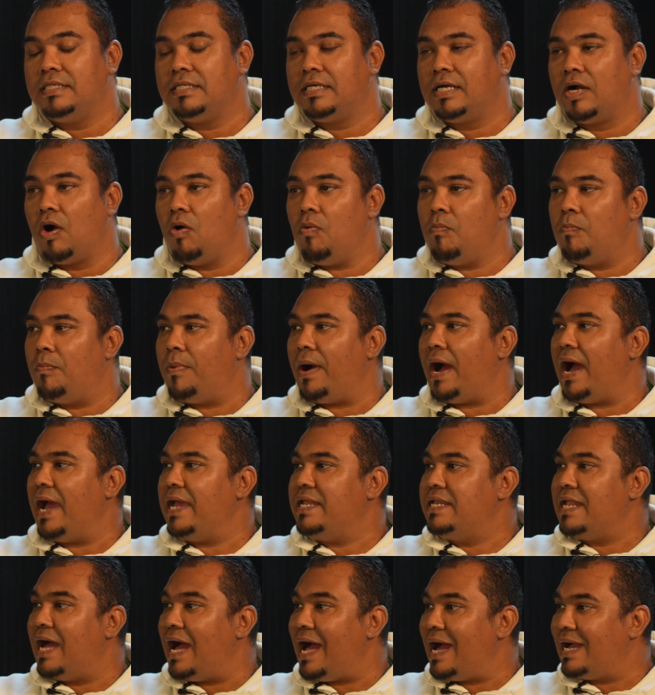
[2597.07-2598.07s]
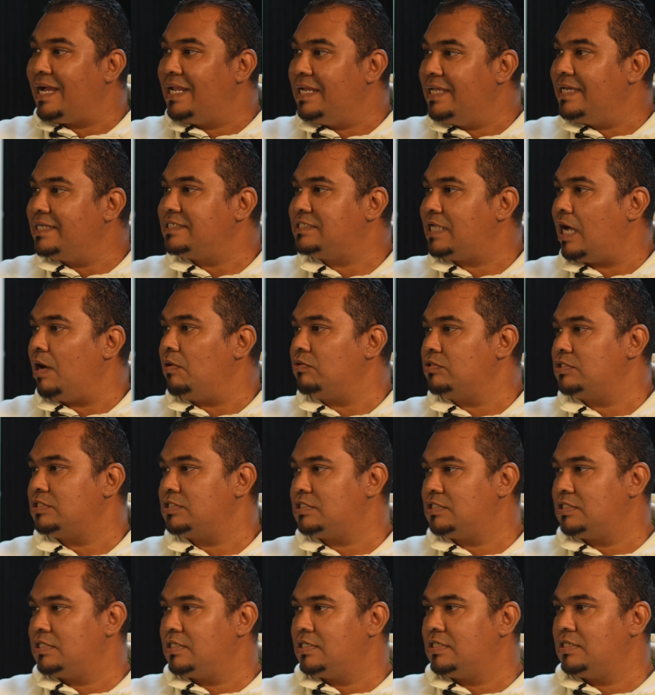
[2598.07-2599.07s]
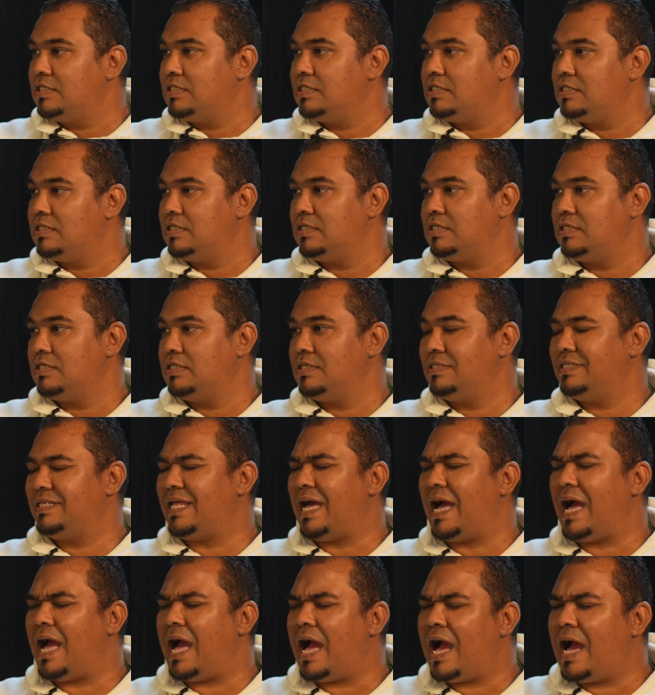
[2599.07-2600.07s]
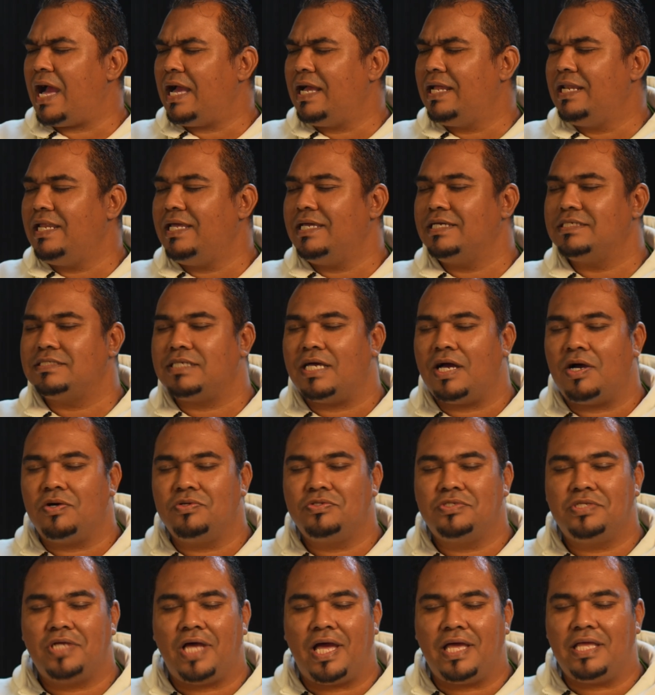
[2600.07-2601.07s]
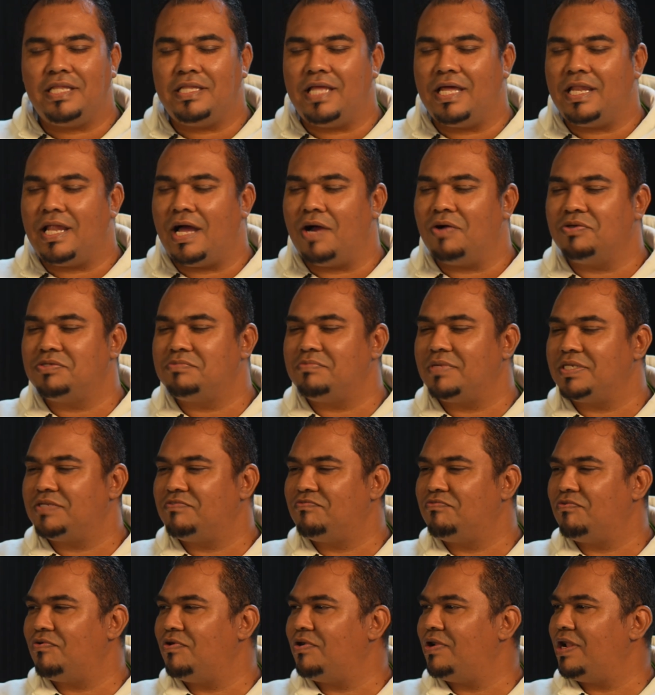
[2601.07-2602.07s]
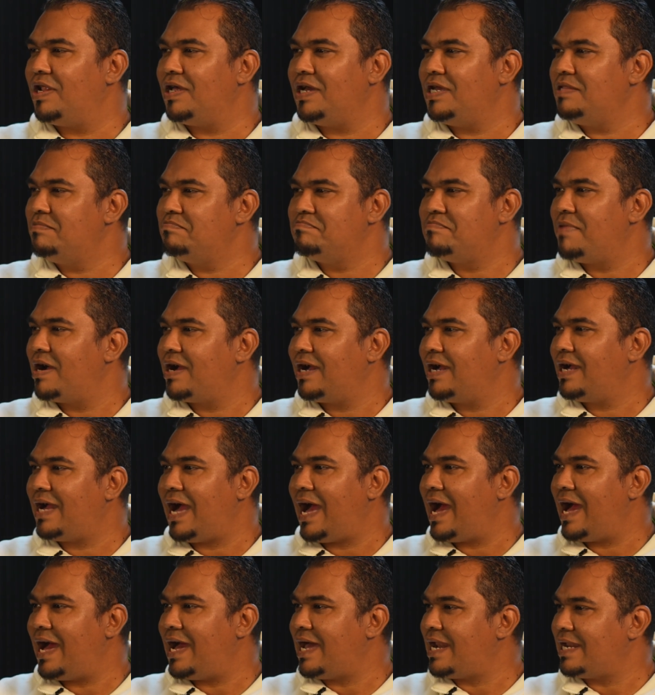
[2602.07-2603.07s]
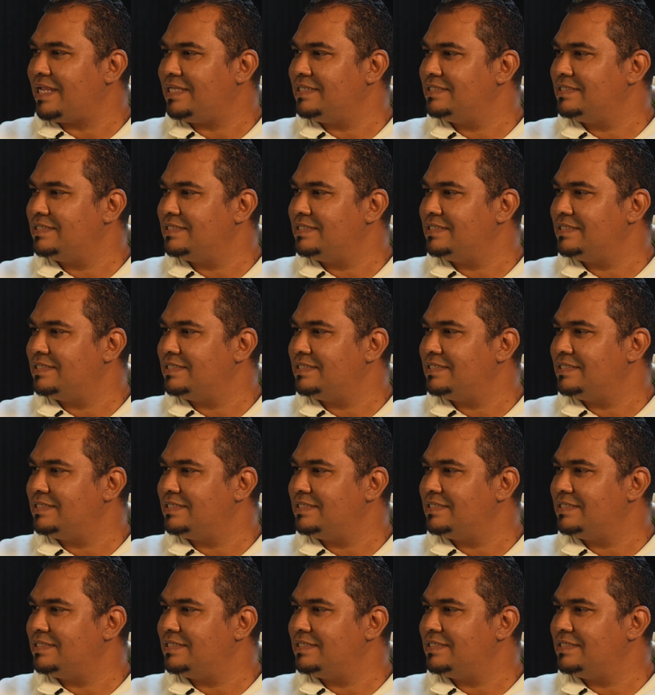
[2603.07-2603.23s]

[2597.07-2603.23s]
Go buy the ugliest house. The ugliest house. That house must fall uit mekaar.